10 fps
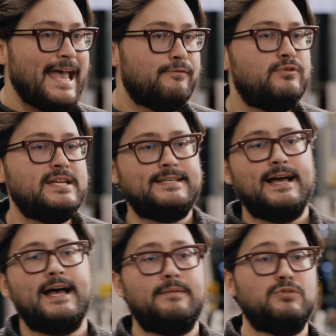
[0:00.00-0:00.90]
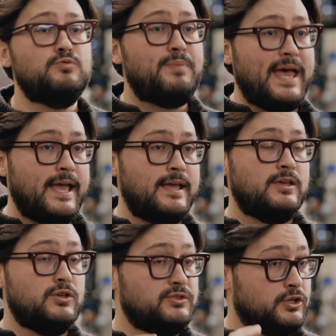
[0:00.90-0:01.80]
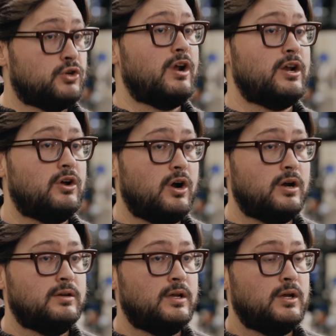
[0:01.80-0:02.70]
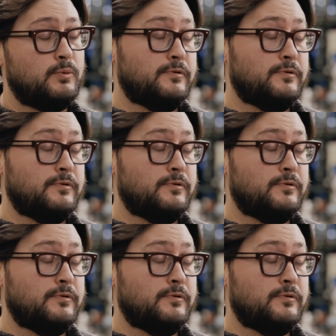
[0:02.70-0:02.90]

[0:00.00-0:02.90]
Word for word: Every time you pay using a credit card,